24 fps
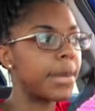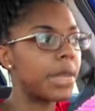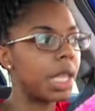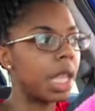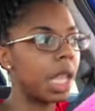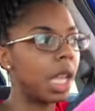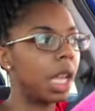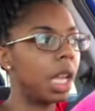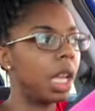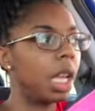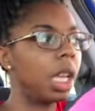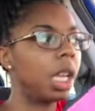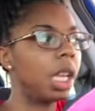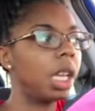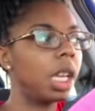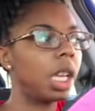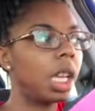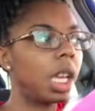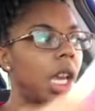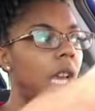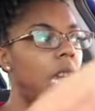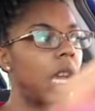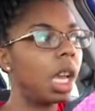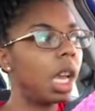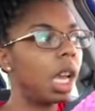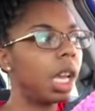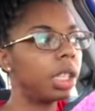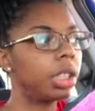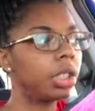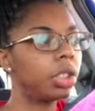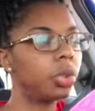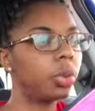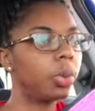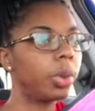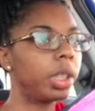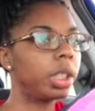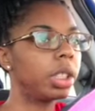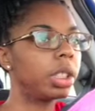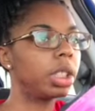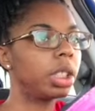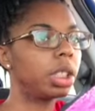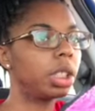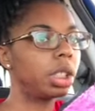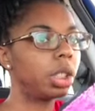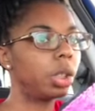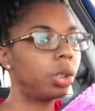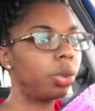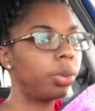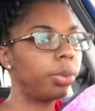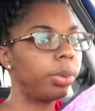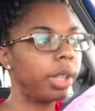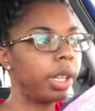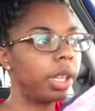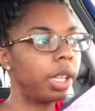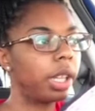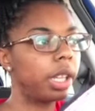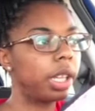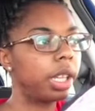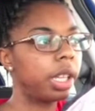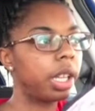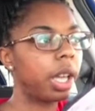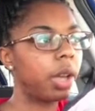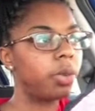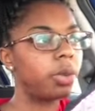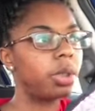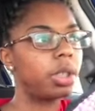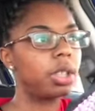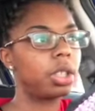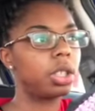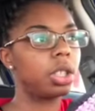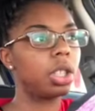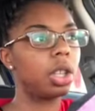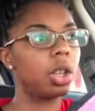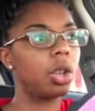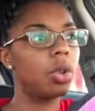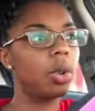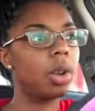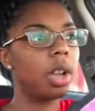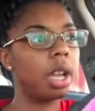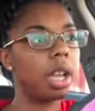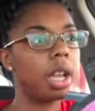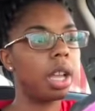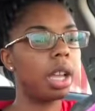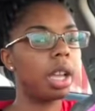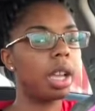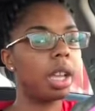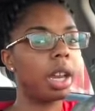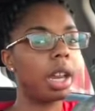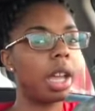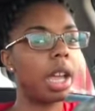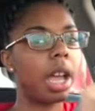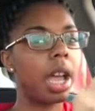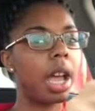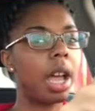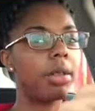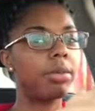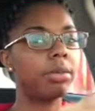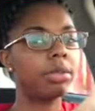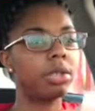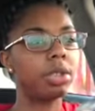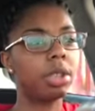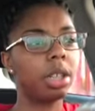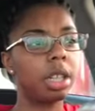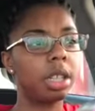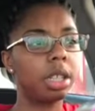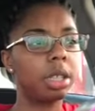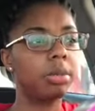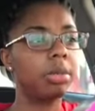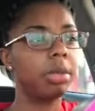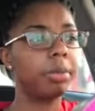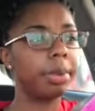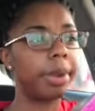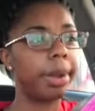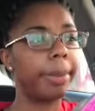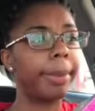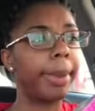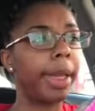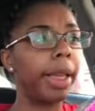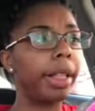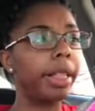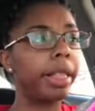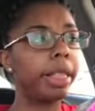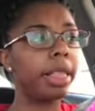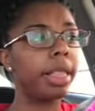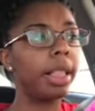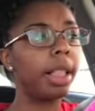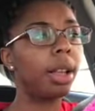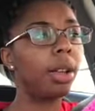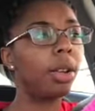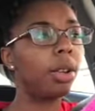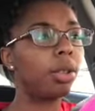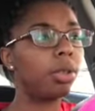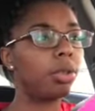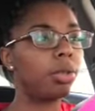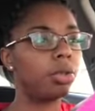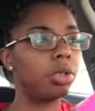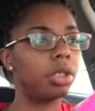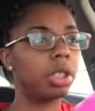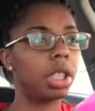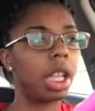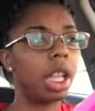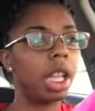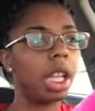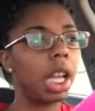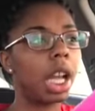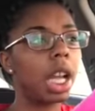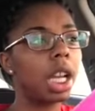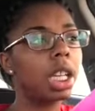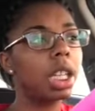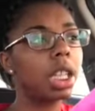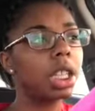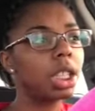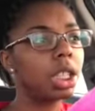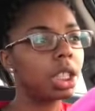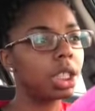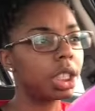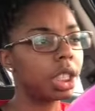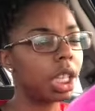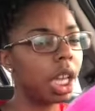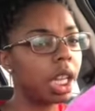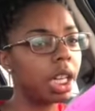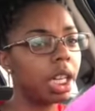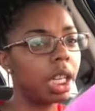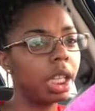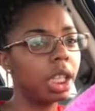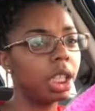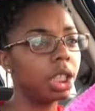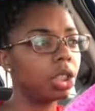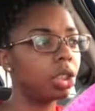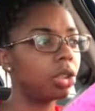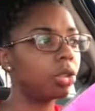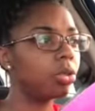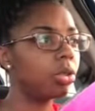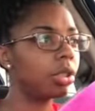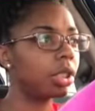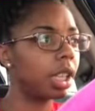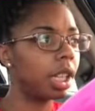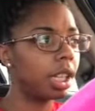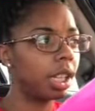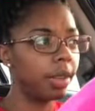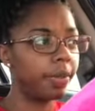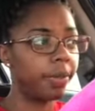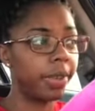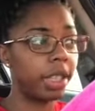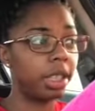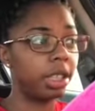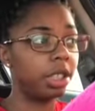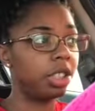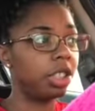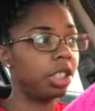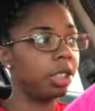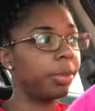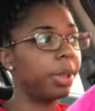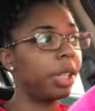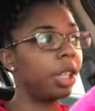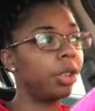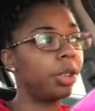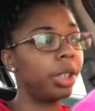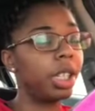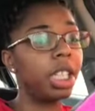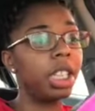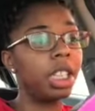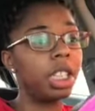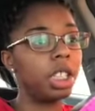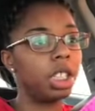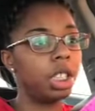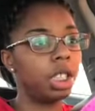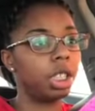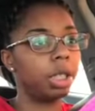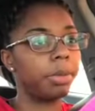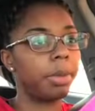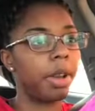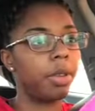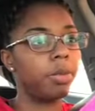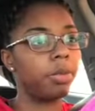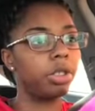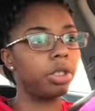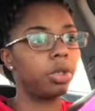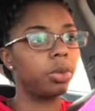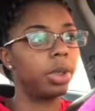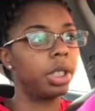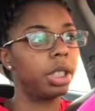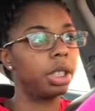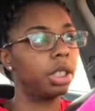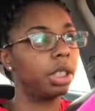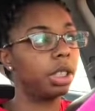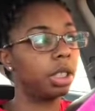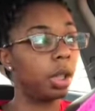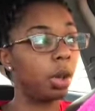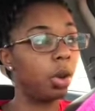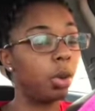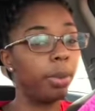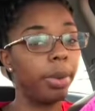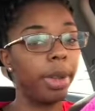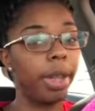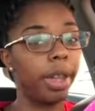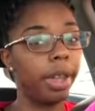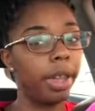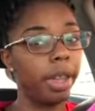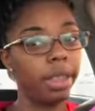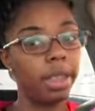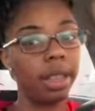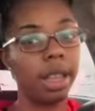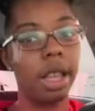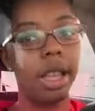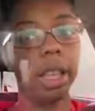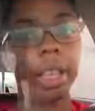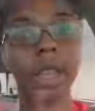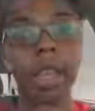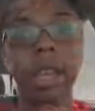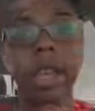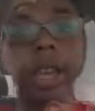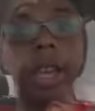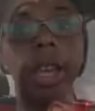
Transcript: Like, I sweat so bad. I was so hot. I was trying to come up out my clothes. Like, I could have just got naked as soon as I left out the gym. Hell, in the gym, I was sweating so bad. Like,